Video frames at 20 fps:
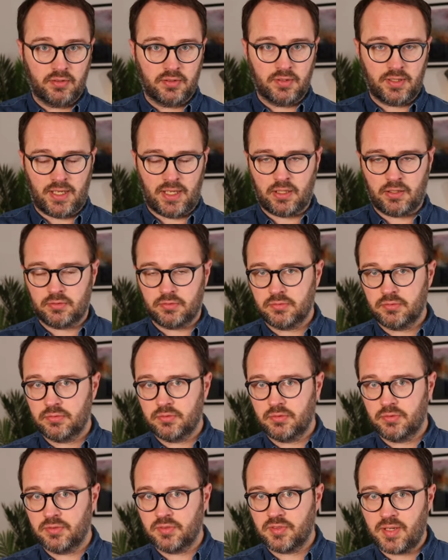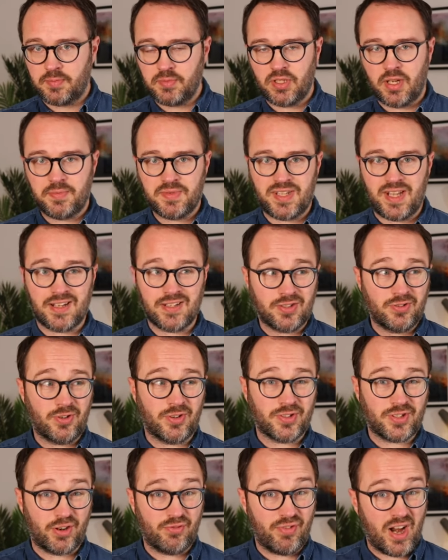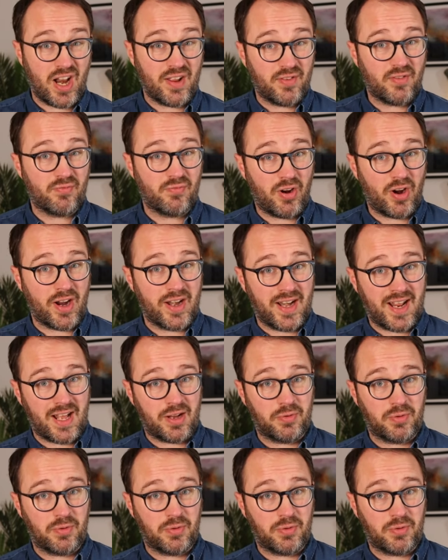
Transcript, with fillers: Now, sometimes that's not so relevant right now